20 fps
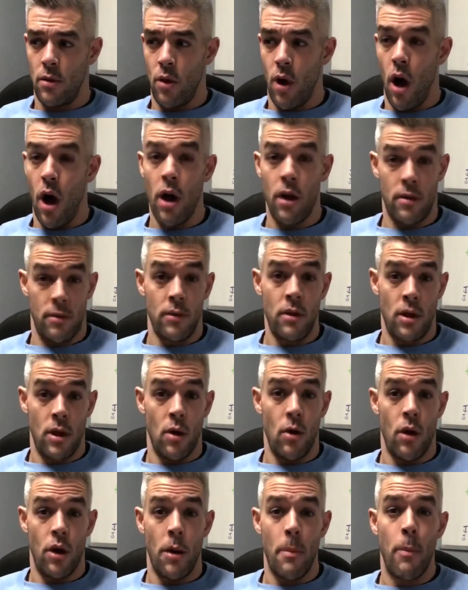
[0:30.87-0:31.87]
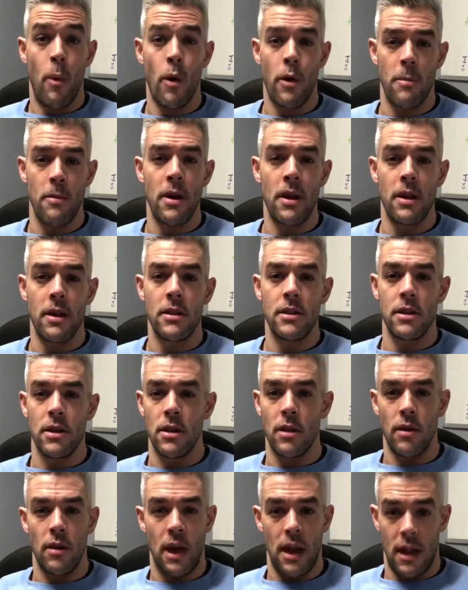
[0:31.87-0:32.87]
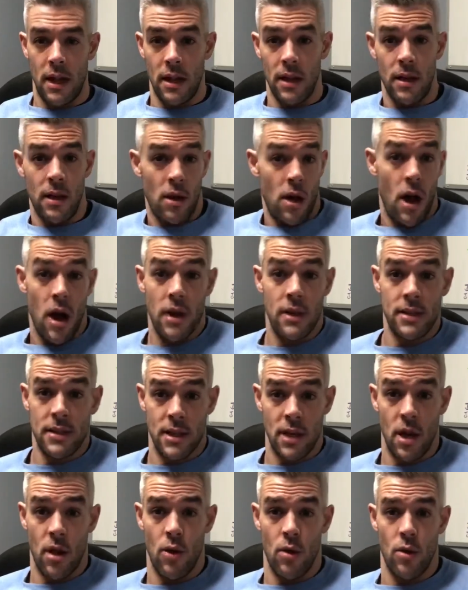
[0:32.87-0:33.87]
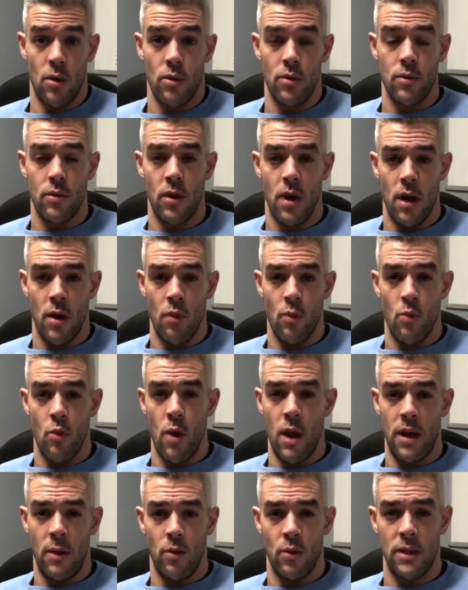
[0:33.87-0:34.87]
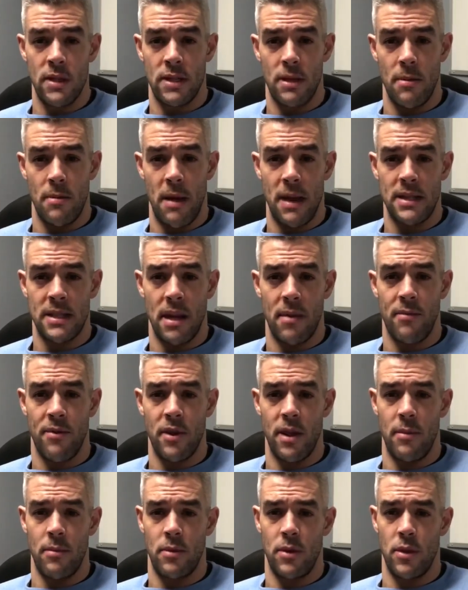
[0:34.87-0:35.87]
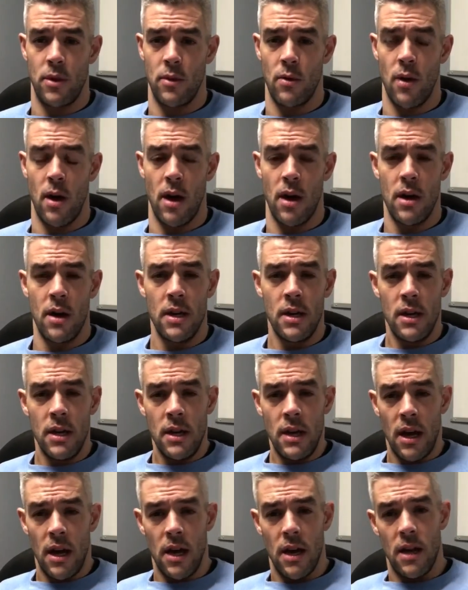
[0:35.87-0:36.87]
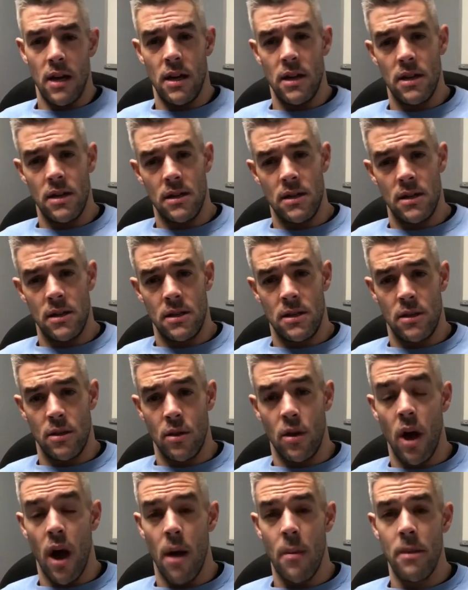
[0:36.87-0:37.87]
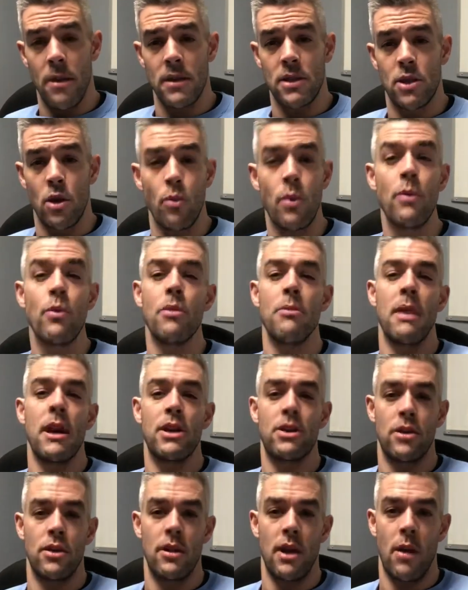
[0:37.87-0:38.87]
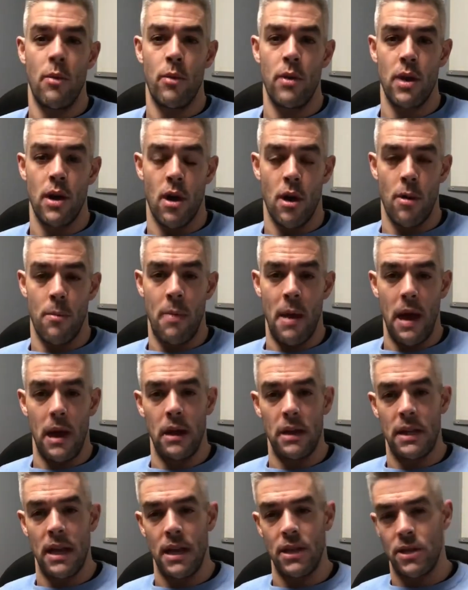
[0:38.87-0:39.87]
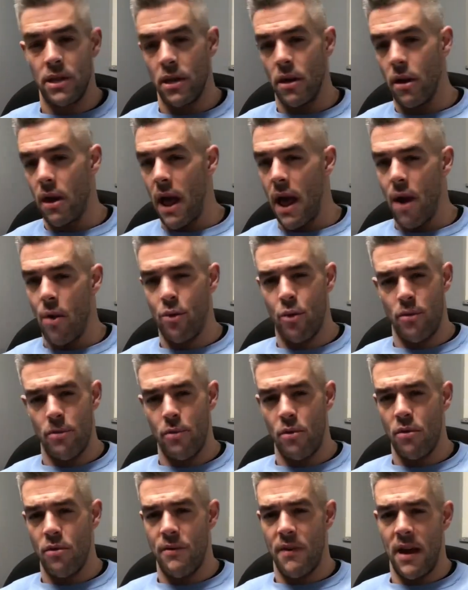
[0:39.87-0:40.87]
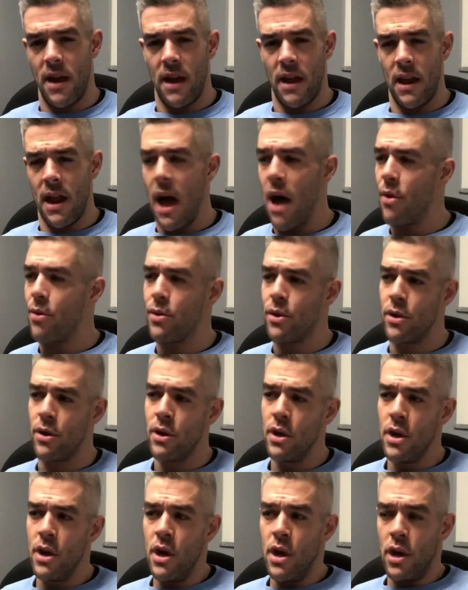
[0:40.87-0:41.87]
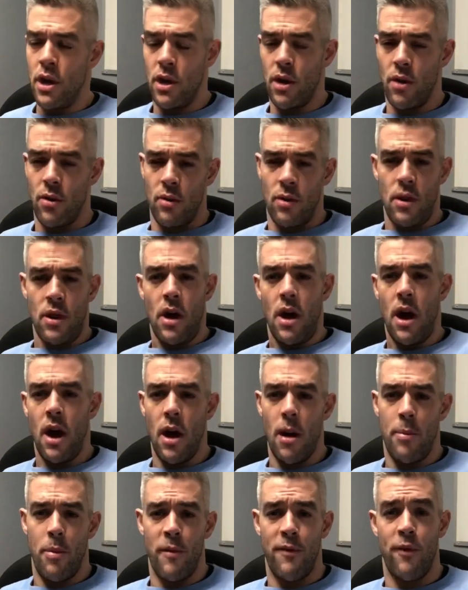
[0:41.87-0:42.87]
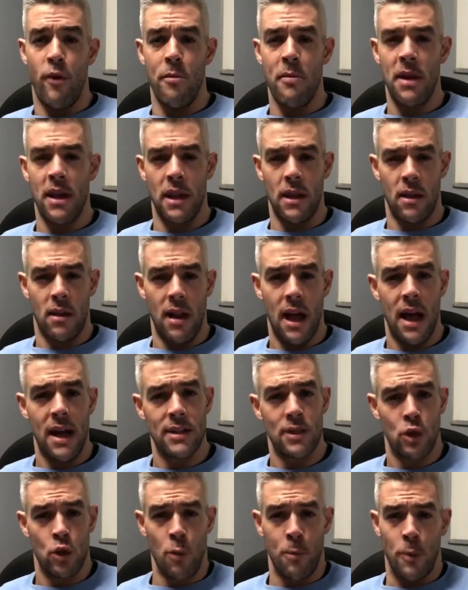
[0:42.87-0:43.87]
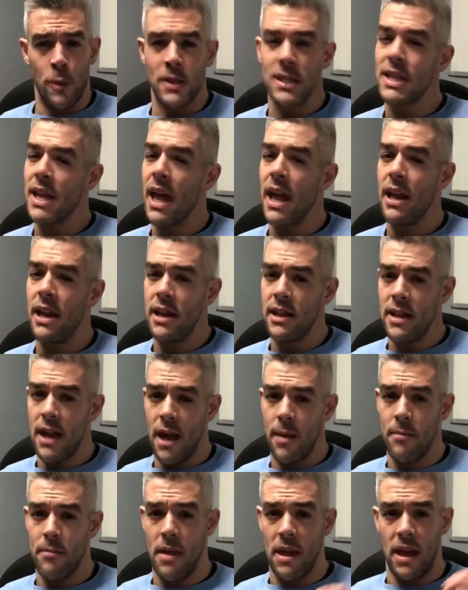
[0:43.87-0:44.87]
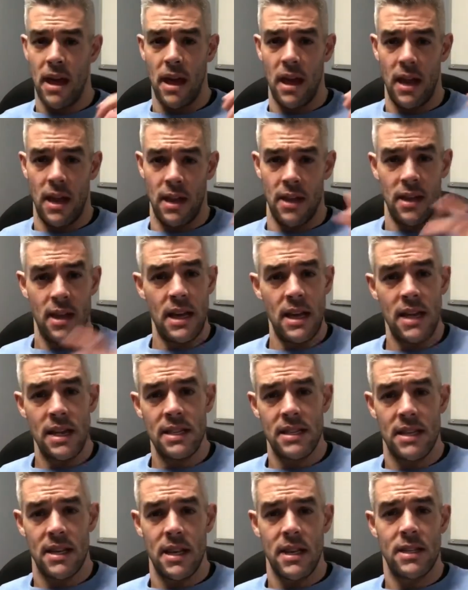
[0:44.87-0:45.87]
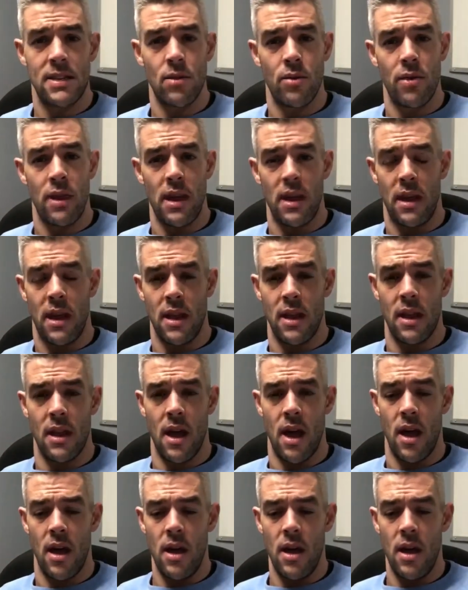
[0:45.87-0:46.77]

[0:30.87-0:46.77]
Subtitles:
on, you know, an appointment, you know, letting us know when was the best time for them to come. And so we would make sure that we are paying attention on how they're moving and how they're, you know, performing in the class, super scaling them, making it easy so they can